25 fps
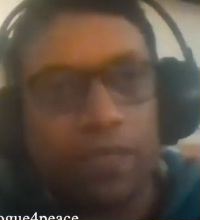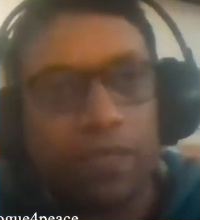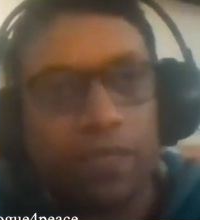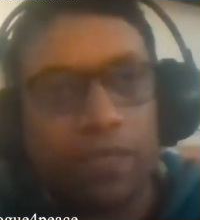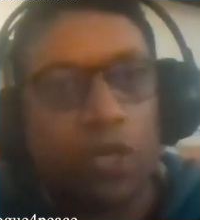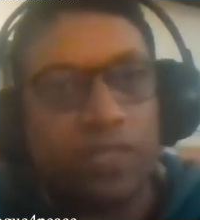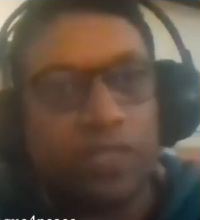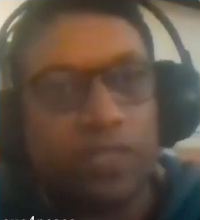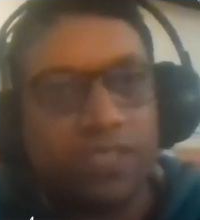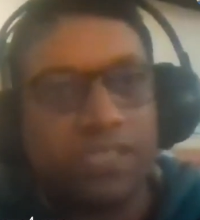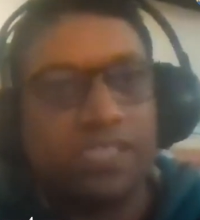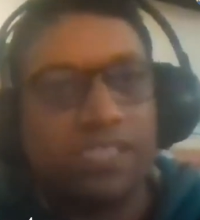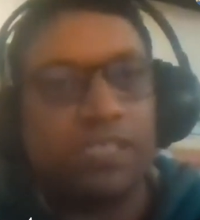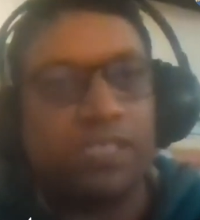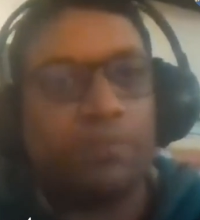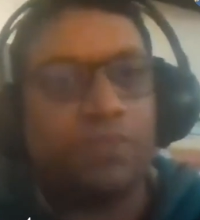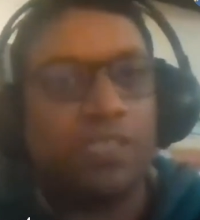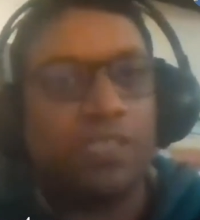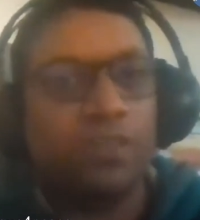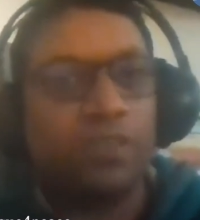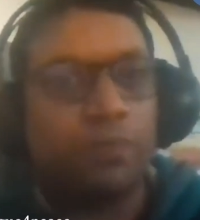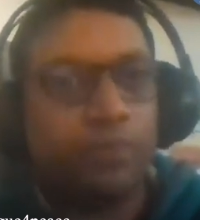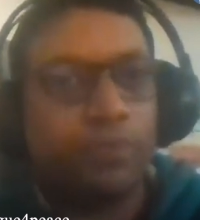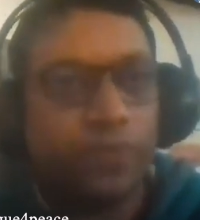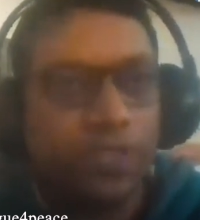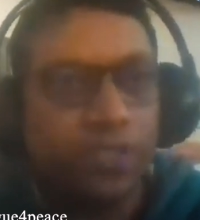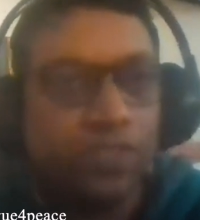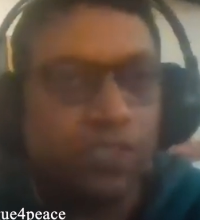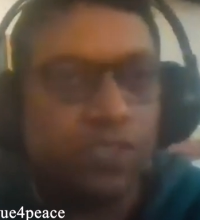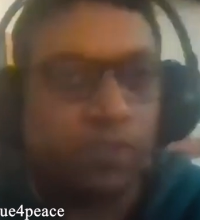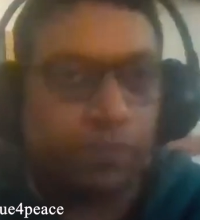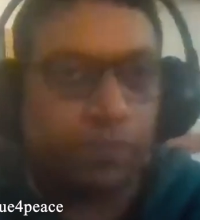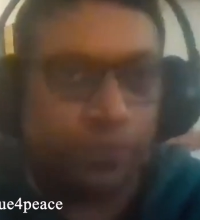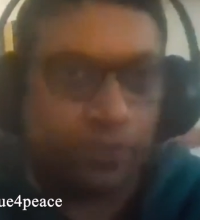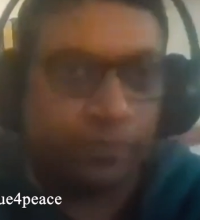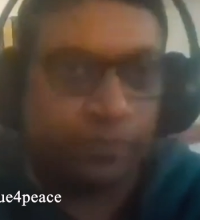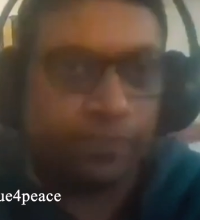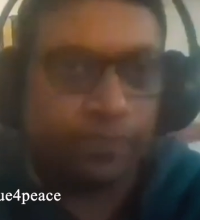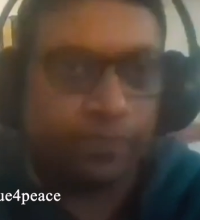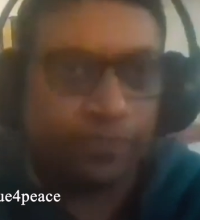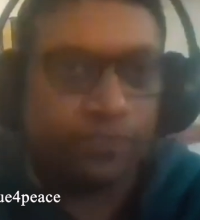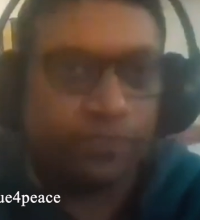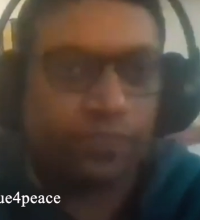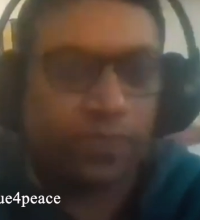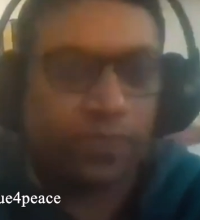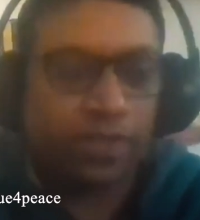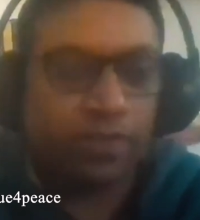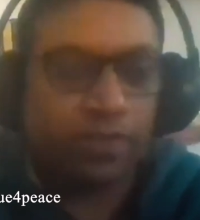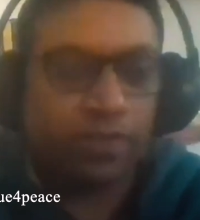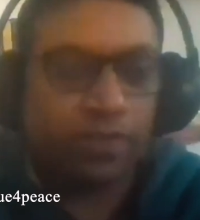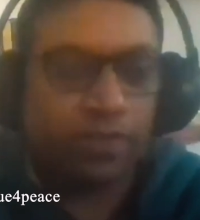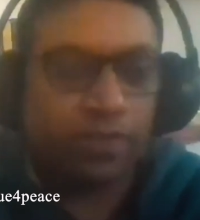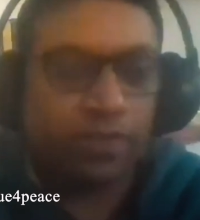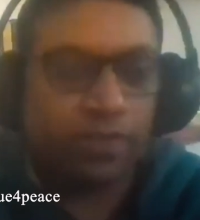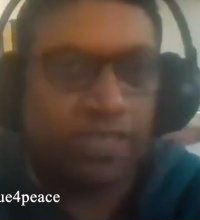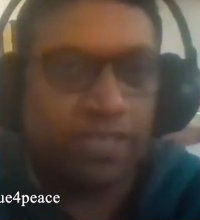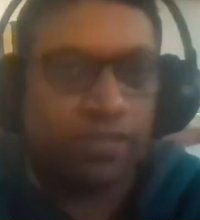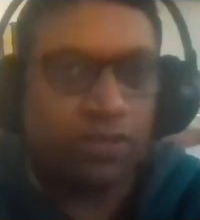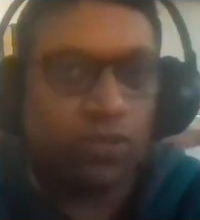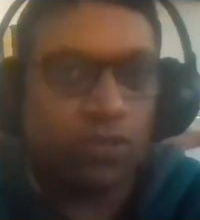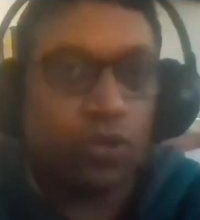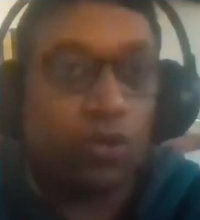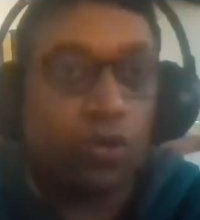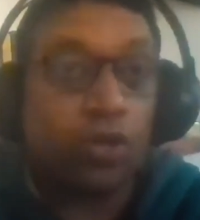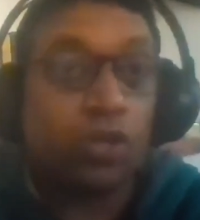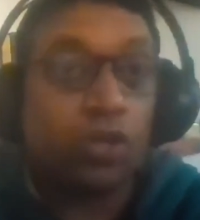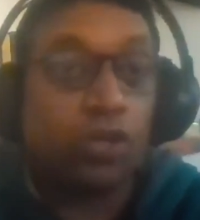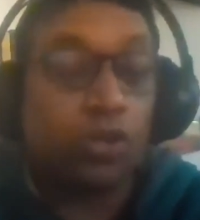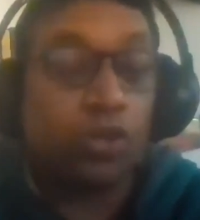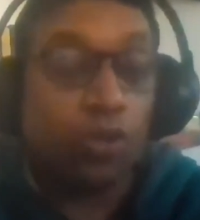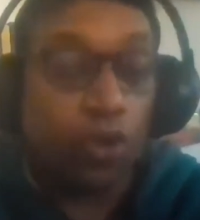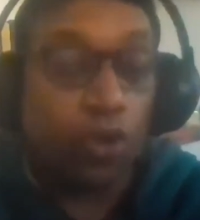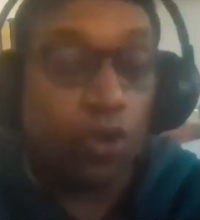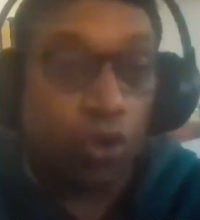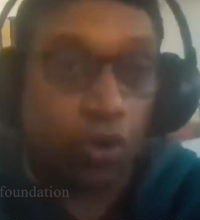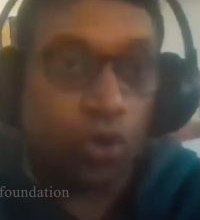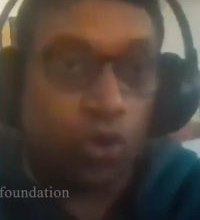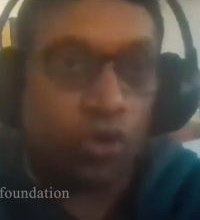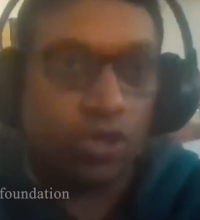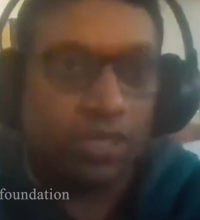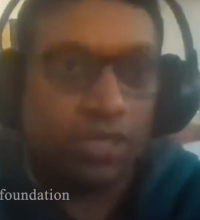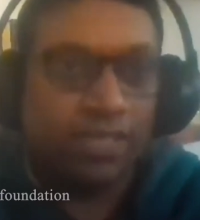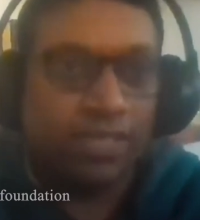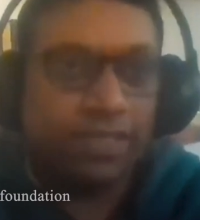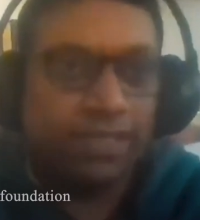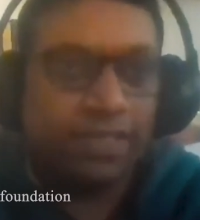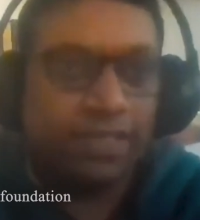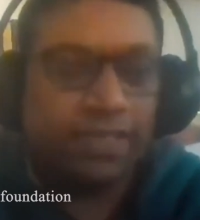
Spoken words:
concept and a principle, right, or law.